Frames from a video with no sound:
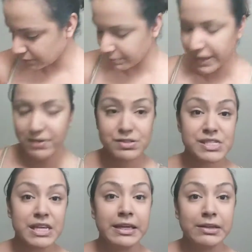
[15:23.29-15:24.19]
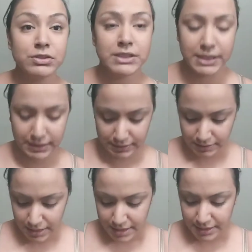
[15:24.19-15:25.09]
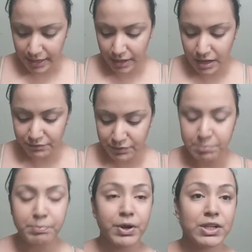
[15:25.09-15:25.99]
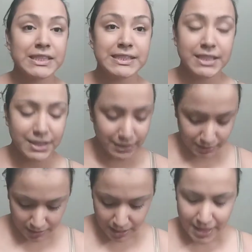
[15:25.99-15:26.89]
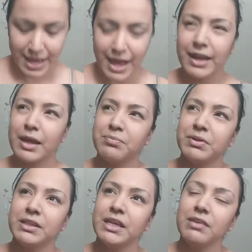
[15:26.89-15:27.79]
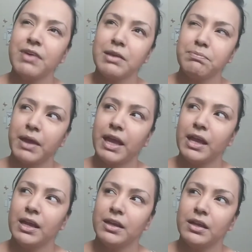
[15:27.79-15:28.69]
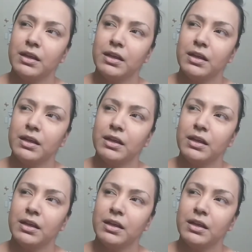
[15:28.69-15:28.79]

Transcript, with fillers: Paris Hilton that I got from Burlington. And I believe I paid,